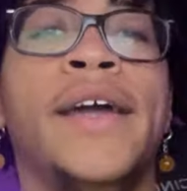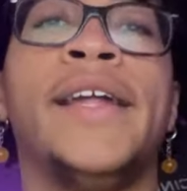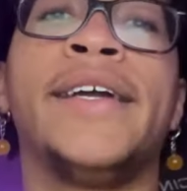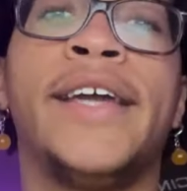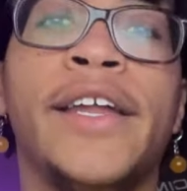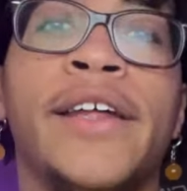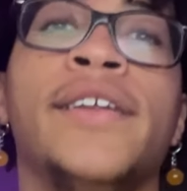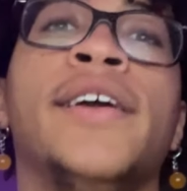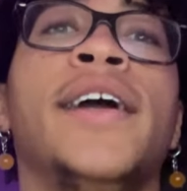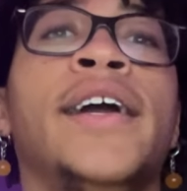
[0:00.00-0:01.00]
And I get
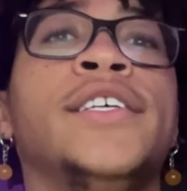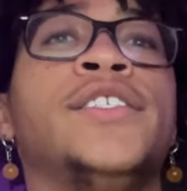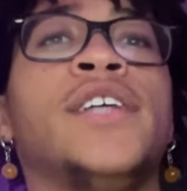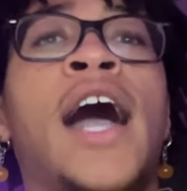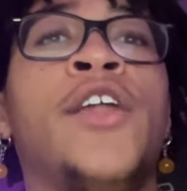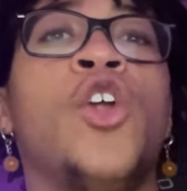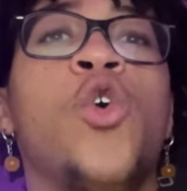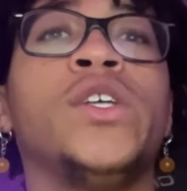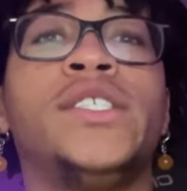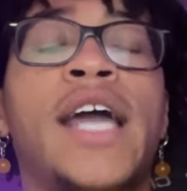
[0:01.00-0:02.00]
it. Is I
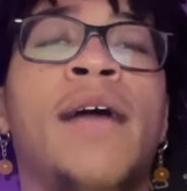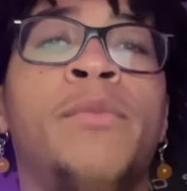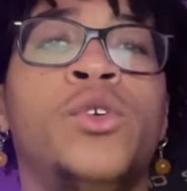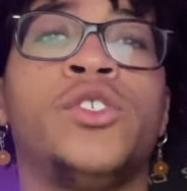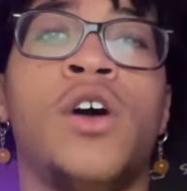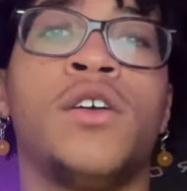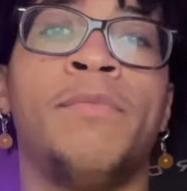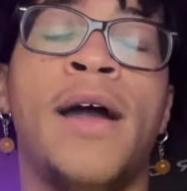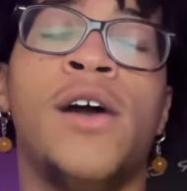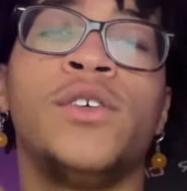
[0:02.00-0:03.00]
know it's taboo to talk
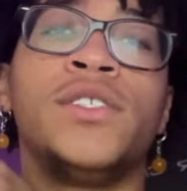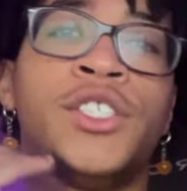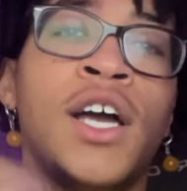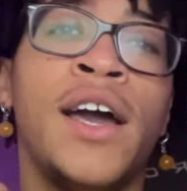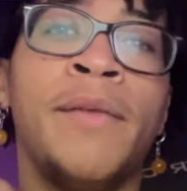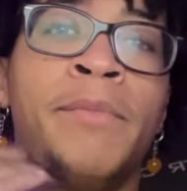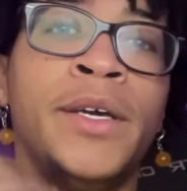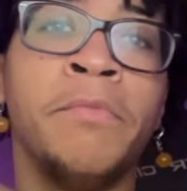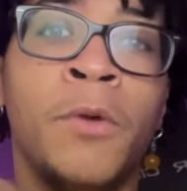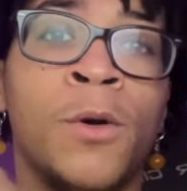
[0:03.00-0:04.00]
about Sean
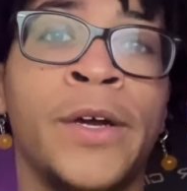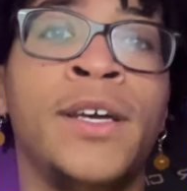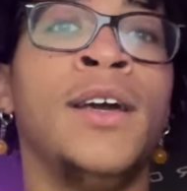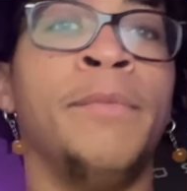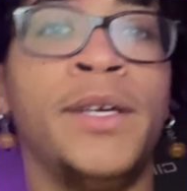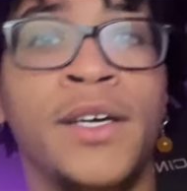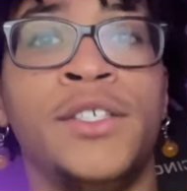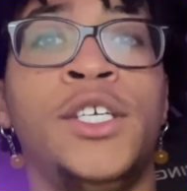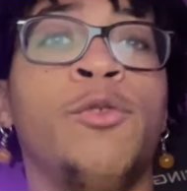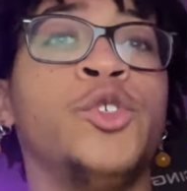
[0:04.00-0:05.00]
being boring because
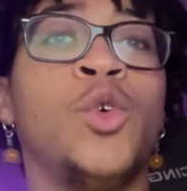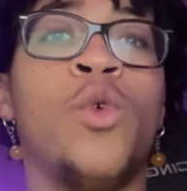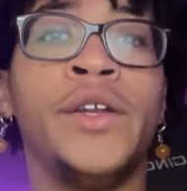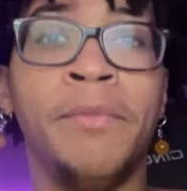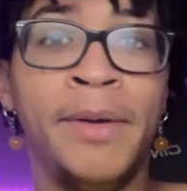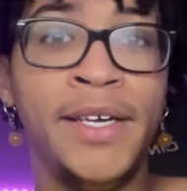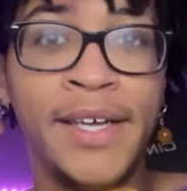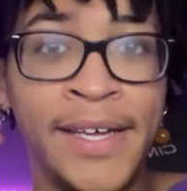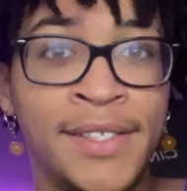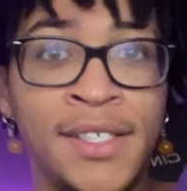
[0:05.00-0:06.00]
he was the one to beat
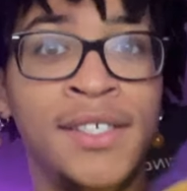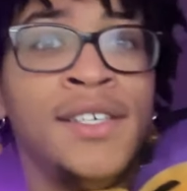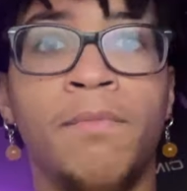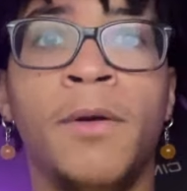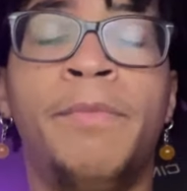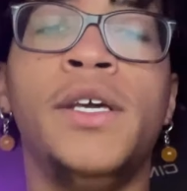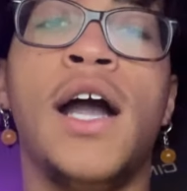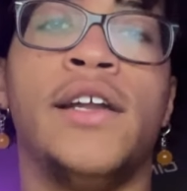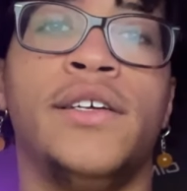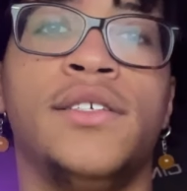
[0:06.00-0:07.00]
Izzy. But be
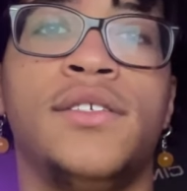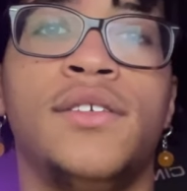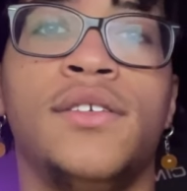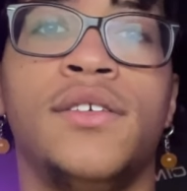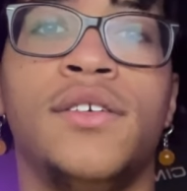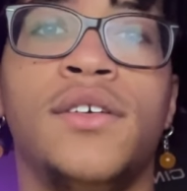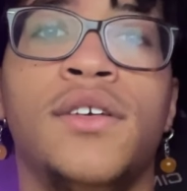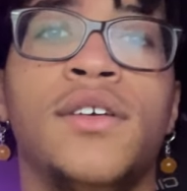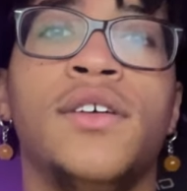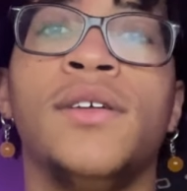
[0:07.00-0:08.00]
honest,
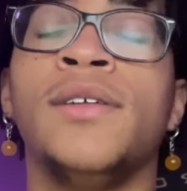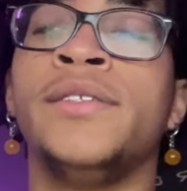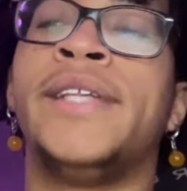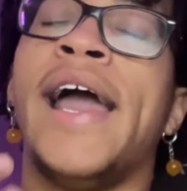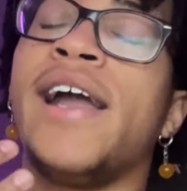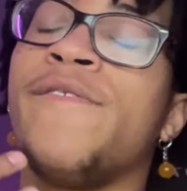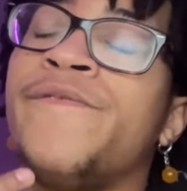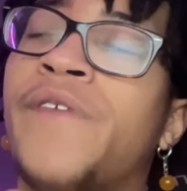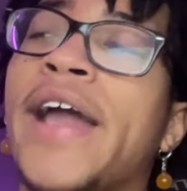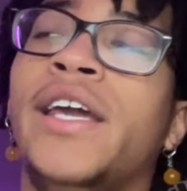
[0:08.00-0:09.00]
that
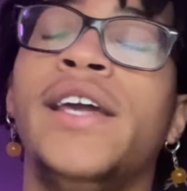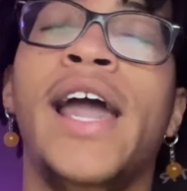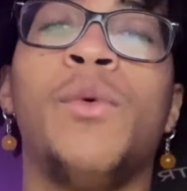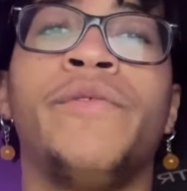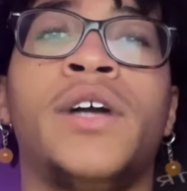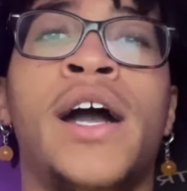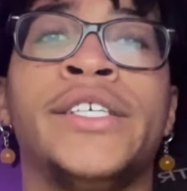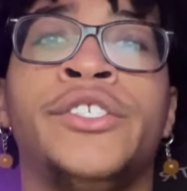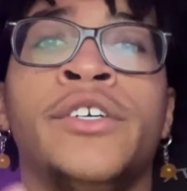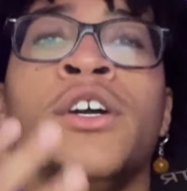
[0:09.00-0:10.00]
fight he had with
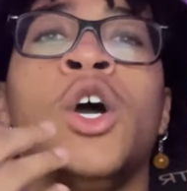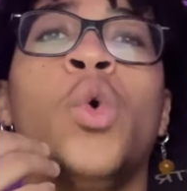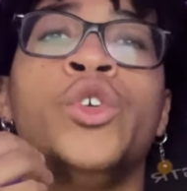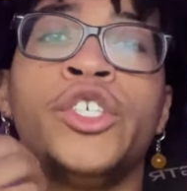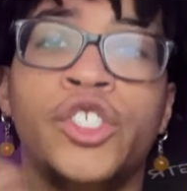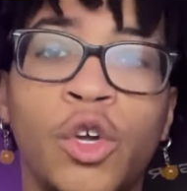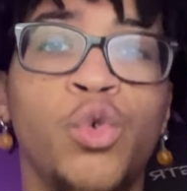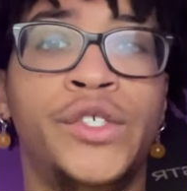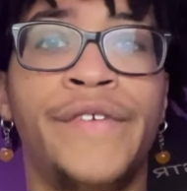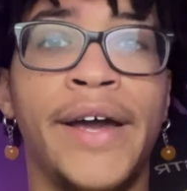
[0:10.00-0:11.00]
Costa was a
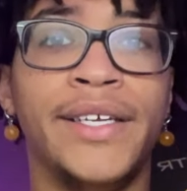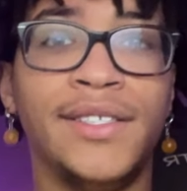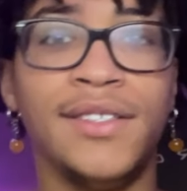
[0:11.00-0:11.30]
snooze fest.